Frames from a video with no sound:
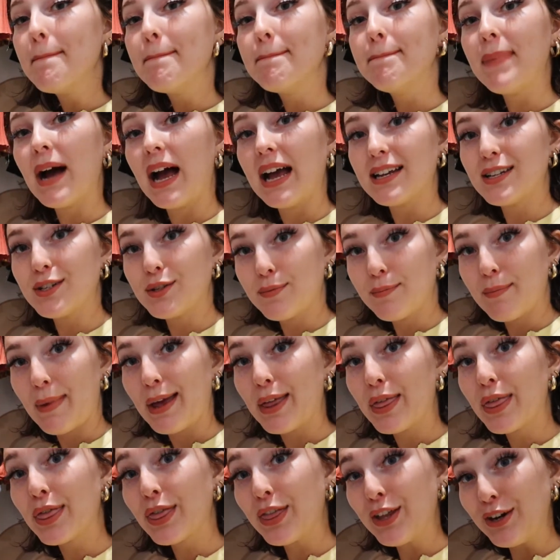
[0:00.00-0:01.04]
But
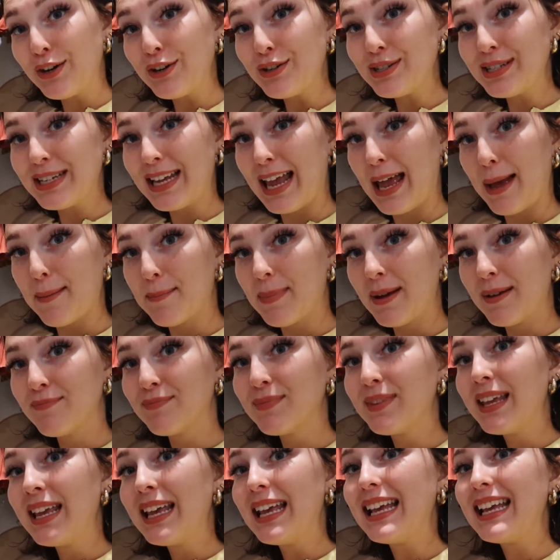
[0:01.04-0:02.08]
my third tip
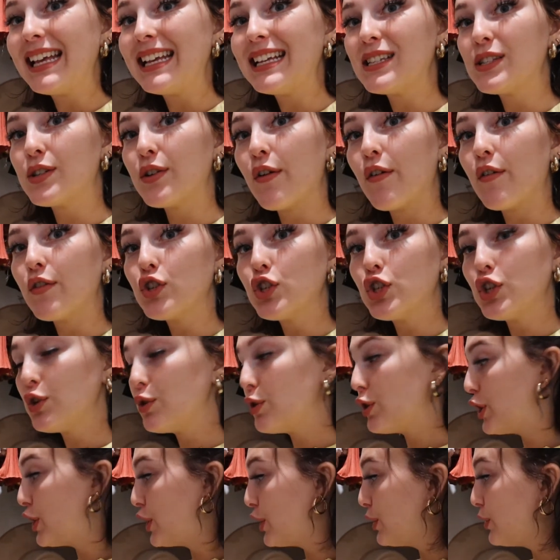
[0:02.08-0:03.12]
is to
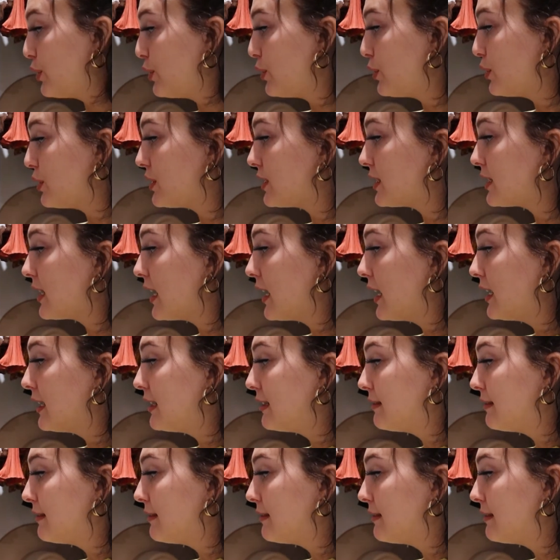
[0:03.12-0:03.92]
use